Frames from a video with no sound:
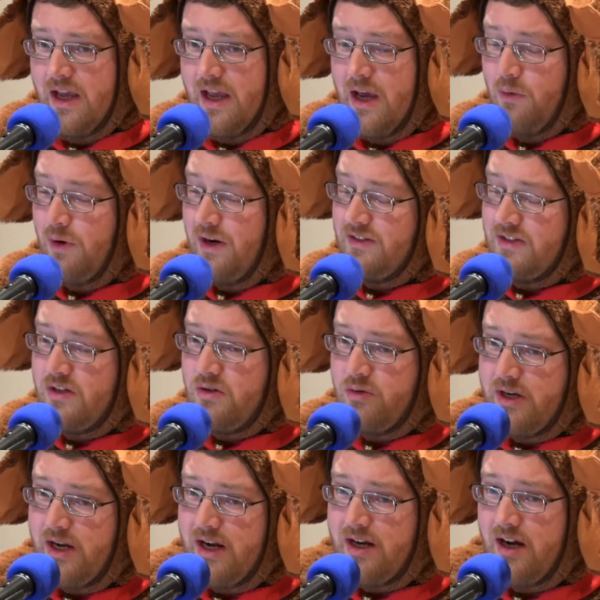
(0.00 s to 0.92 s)
And when I say
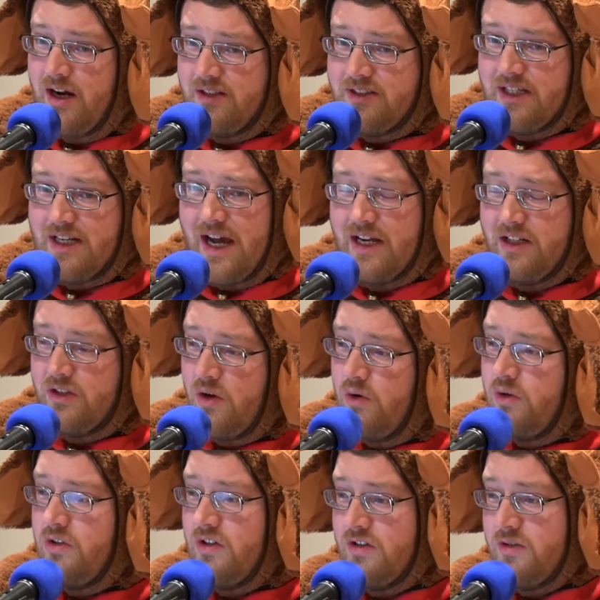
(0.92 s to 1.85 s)
create content, I
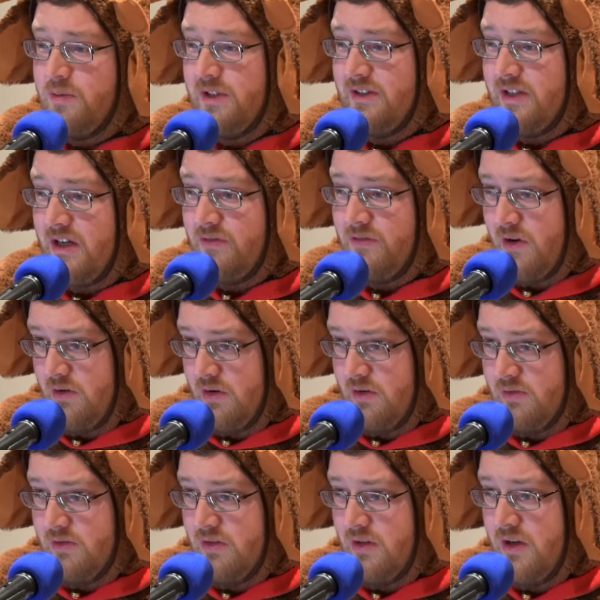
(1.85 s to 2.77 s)
don't just mean take
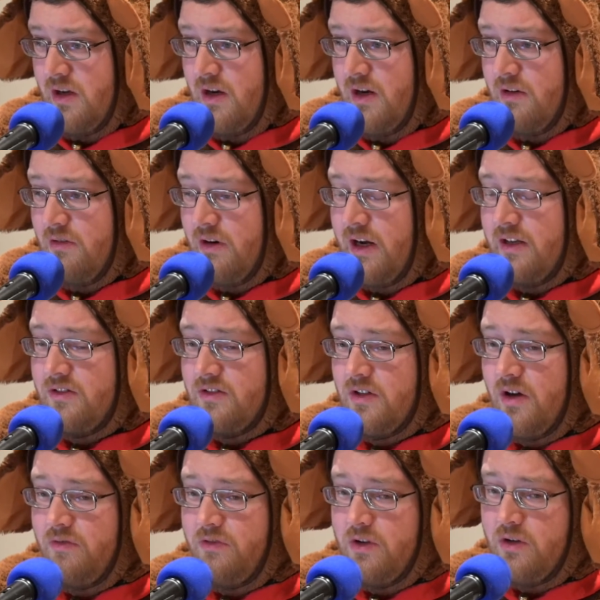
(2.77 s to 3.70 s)
photos. Right.
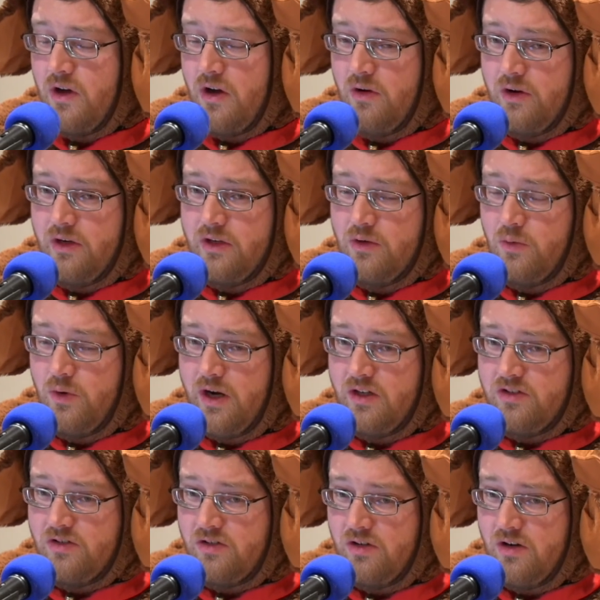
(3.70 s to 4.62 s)
So if you go and you
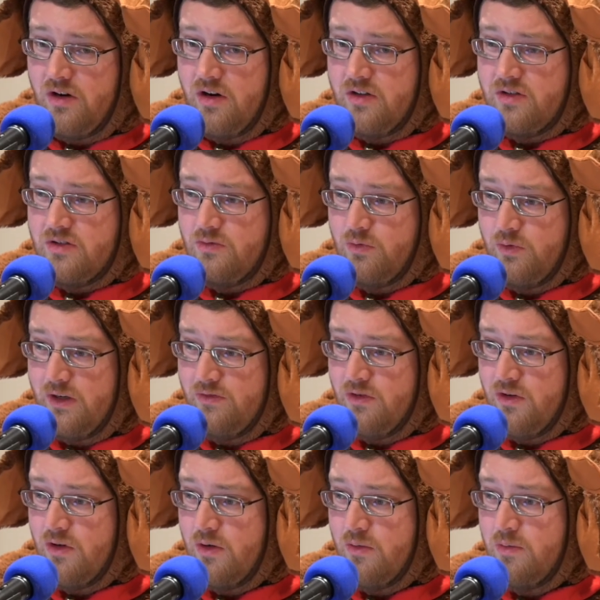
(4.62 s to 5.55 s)
watch Clark's
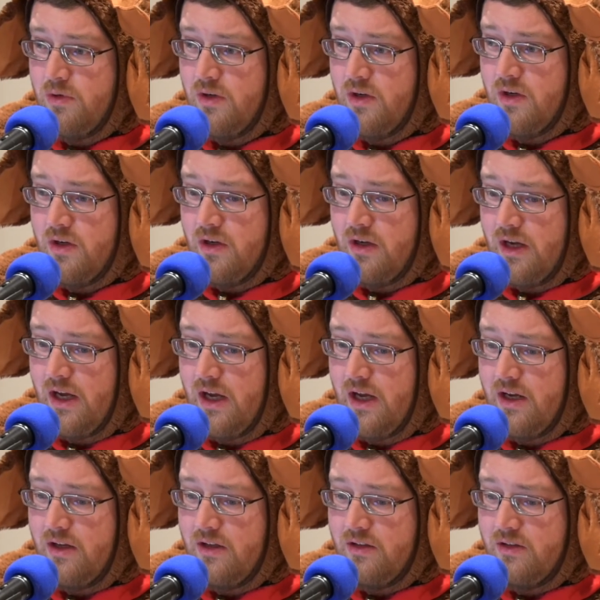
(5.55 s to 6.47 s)
Reverb
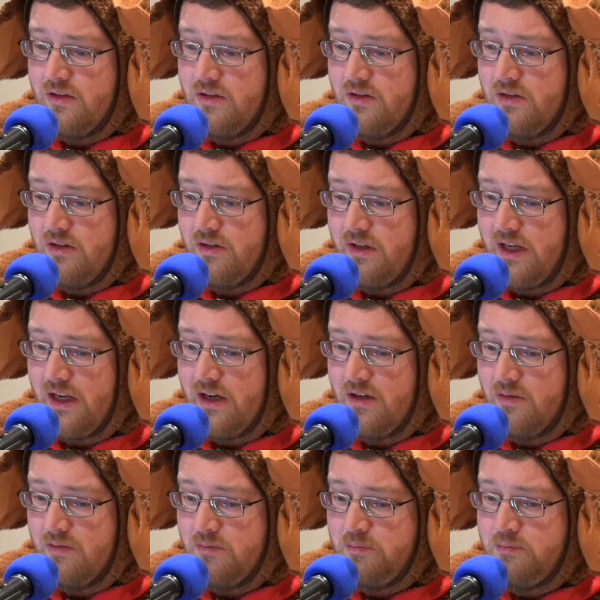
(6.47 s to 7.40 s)
kind
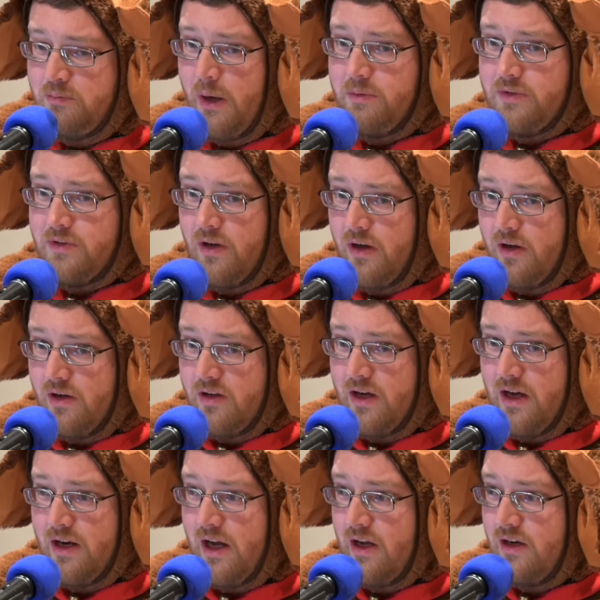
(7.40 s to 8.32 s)
of pep talk
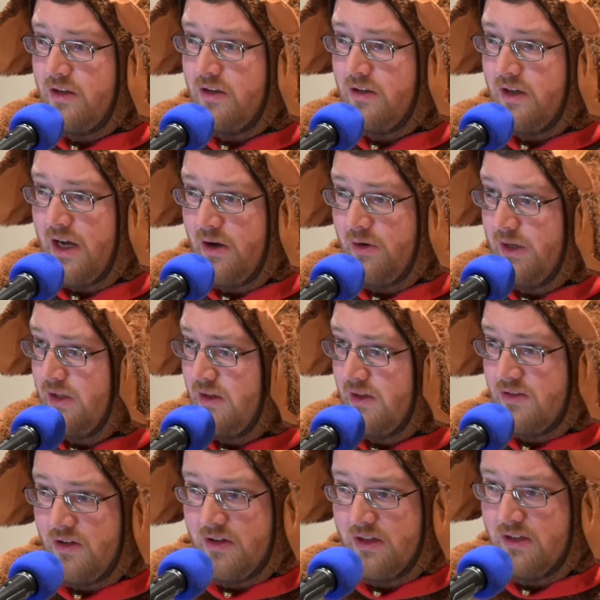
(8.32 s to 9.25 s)
on how he
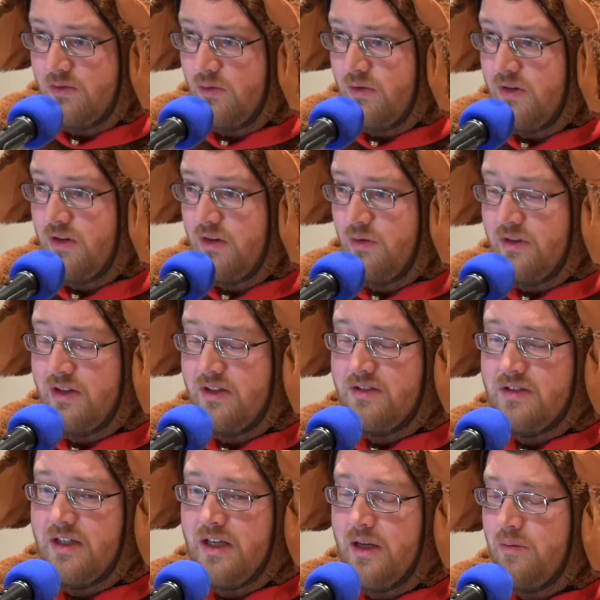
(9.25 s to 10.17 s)
does all this with his
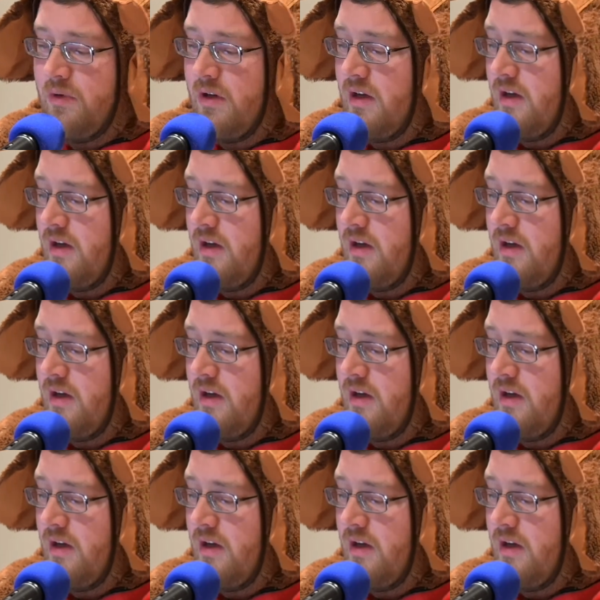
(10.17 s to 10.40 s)
team,